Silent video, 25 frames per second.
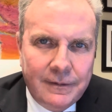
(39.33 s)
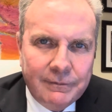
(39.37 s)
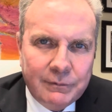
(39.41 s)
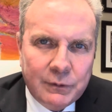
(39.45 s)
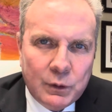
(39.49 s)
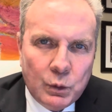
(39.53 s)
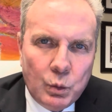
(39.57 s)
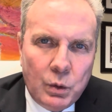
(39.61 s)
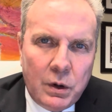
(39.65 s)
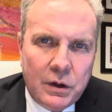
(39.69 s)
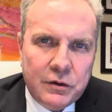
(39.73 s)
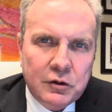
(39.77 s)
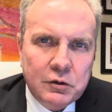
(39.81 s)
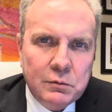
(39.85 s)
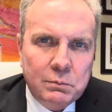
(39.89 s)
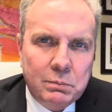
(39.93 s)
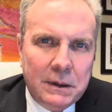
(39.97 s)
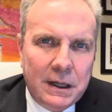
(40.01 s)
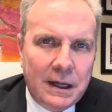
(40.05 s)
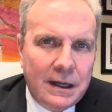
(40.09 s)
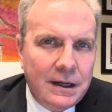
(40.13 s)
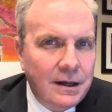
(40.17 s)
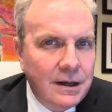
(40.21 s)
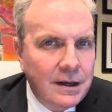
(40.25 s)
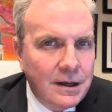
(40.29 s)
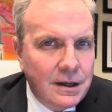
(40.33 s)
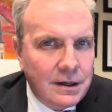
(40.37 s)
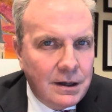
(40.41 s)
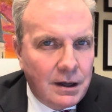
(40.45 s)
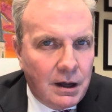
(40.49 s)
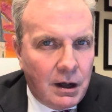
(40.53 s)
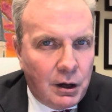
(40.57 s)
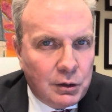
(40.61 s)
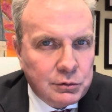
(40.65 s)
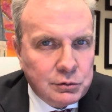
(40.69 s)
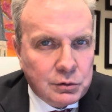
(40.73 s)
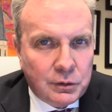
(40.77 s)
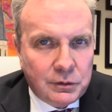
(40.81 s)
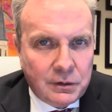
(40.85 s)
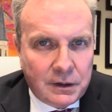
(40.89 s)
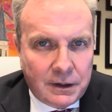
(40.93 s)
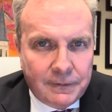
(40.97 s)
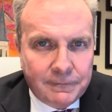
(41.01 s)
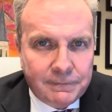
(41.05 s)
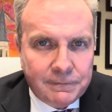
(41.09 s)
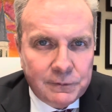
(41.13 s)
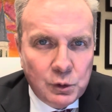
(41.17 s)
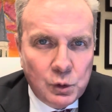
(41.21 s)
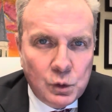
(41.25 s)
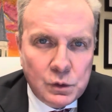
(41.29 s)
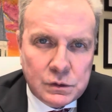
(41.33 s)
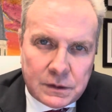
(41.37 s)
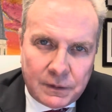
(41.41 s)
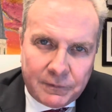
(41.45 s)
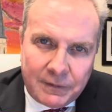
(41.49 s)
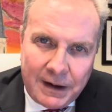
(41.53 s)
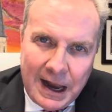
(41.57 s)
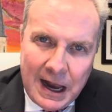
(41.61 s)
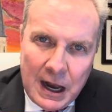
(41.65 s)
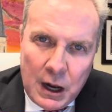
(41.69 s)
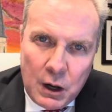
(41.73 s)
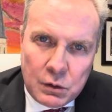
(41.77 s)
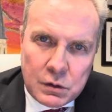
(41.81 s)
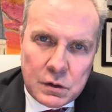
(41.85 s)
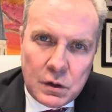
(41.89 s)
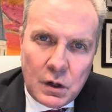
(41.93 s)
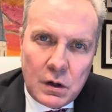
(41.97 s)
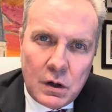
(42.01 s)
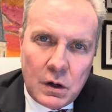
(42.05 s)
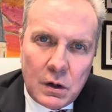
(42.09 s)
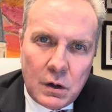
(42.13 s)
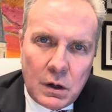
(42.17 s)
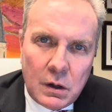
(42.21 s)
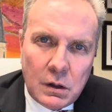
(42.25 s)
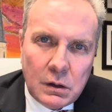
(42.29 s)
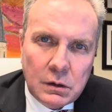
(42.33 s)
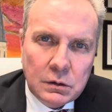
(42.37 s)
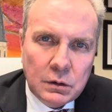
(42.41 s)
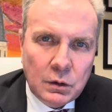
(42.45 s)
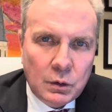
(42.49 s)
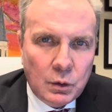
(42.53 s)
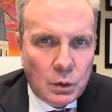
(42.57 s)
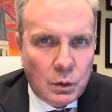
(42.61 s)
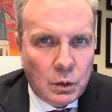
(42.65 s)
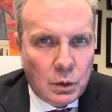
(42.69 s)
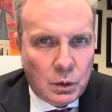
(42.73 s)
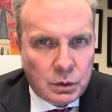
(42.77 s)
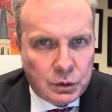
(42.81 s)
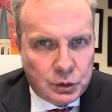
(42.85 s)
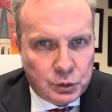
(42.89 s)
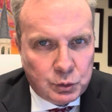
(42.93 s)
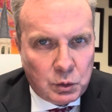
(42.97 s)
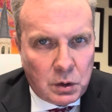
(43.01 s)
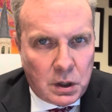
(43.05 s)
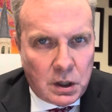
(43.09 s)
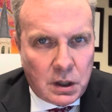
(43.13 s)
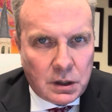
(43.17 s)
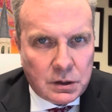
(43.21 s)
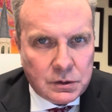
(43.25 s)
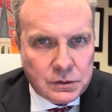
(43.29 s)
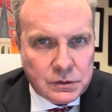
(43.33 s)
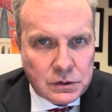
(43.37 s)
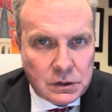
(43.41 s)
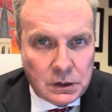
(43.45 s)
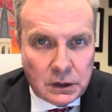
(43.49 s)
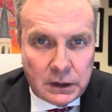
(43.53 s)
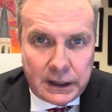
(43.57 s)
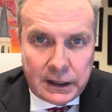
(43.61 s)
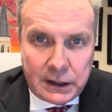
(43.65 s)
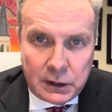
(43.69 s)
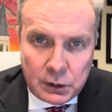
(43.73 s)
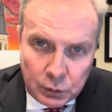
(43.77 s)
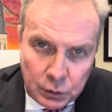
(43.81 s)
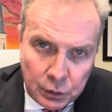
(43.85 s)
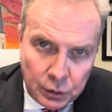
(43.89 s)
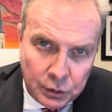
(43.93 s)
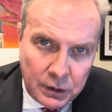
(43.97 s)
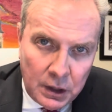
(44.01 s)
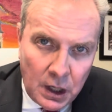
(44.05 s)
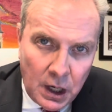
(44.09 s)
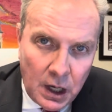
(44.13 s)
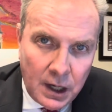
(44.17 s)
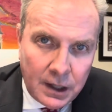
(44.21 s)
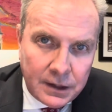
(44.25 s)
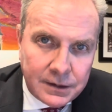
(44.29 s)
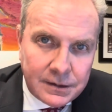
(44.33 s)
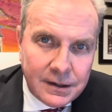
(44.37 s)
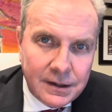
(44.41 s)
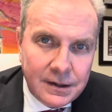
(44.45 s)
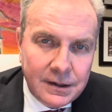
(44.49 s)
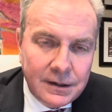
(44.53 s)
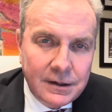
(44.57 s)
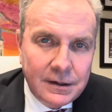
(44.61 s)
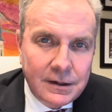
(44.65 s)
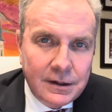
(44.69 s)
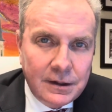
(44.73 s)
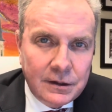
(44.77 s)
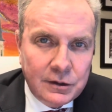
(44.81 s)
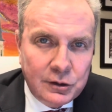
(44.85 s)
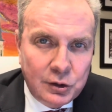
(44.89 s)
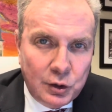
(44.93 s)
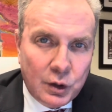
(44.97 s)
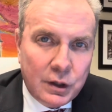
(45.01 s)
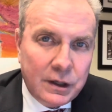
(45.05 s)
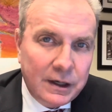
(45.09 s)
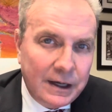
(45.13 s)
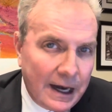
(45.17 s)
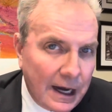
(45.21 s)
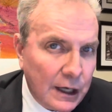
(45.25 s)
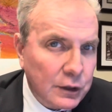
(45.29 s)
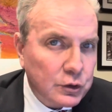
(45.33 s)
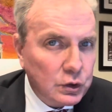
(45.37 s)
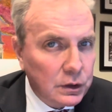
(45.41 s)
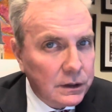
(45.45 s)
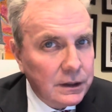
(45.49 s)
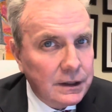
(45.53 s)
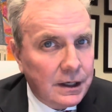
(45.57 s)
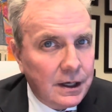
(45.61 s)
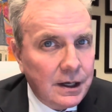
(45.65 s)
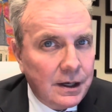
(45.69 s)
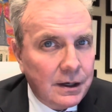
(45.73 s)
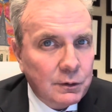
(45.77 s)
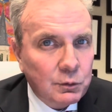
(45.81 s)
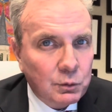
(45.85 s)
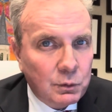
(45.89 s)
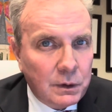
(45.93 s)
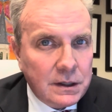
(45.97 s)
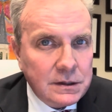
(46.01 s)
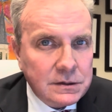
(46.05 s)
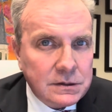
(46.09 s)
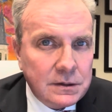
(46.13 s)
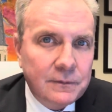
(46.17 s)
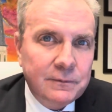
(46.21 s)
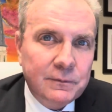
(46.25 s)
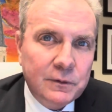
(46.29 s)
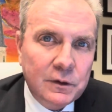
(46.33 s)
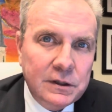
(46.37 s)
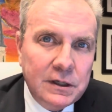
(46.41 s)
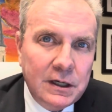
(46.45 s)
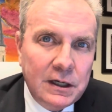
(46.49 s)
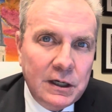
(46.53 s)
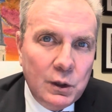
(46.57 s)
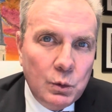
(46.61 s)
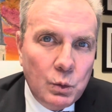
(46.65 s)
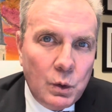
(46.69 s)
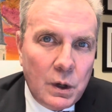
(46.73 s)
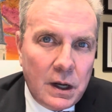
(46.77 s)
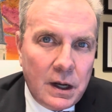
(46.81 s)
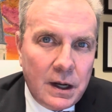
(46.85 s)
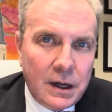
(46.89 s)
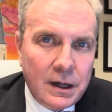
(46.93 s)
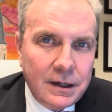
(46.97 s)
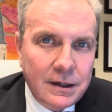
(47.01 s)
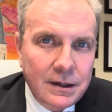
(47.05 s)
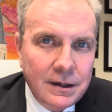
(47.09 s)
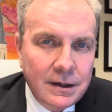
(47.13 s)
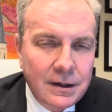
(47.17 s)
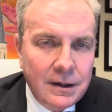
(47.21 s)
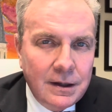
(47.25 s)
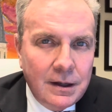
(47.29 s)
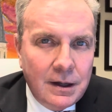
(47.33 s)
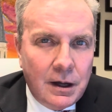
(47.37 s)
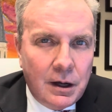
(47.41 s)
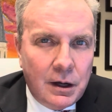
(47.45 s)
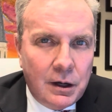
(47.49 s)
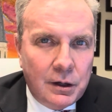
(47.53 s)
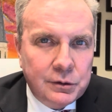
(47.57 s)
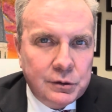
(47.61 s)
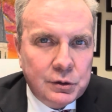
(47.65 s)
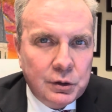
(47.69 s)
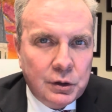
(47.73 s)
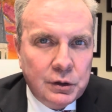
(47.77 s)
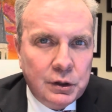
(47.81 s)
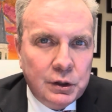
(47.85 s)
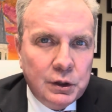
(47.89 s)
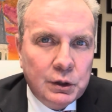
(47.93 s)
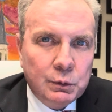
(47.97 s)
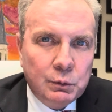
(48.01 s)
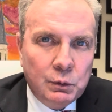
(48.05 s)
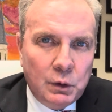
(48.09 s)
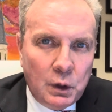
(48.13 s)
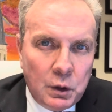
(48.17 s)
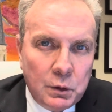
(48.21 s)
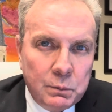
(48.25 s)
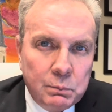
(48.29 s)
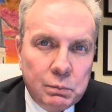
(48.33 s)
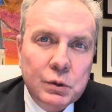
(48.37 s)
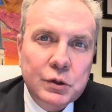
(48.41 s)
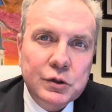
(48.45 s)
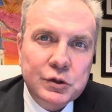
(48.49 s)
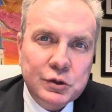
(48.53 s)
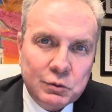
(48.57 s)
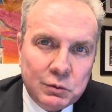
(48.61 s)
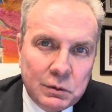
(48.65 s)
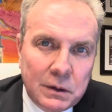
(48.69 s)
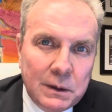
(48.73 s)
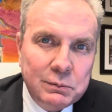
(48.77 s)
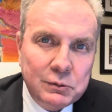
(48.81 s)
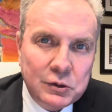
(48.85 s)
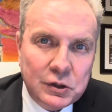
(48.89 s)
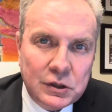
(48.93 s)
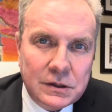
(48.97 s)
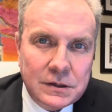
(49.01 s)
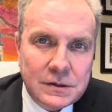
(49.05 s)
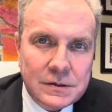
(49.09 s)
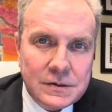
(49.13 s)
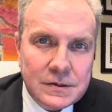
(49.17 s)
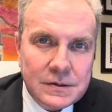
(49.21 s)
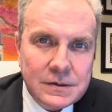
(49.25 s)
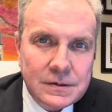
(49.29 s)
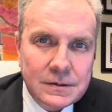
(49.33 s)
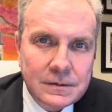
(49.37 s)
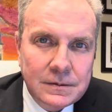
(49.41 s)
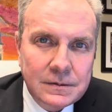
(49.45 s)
whether it be under the influence of alcohol or drugs, legal or not. You could actually get arrested for DUI under your own prescriptions.